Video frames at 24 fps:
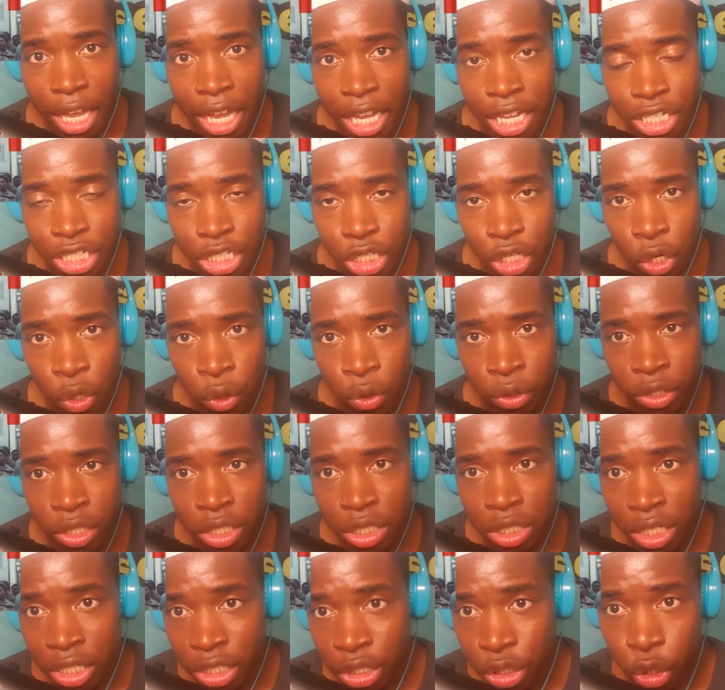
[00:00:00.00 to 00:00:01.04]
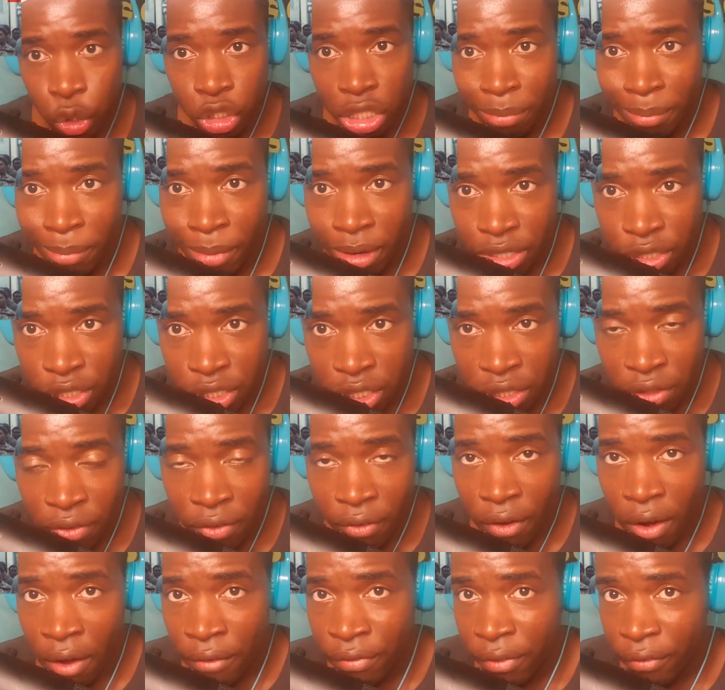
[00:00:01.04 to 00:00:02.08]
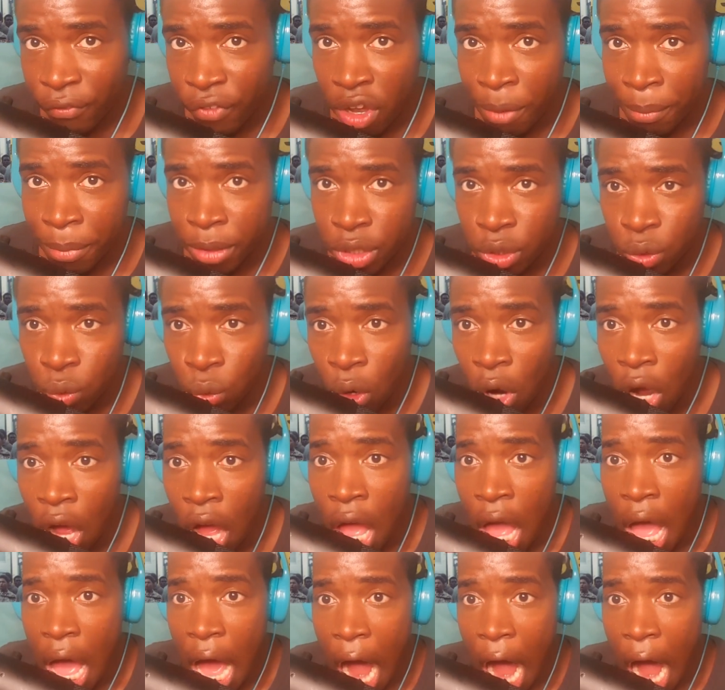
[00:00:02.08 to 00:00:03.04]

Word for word: and turn this and turn the message of the of the film into a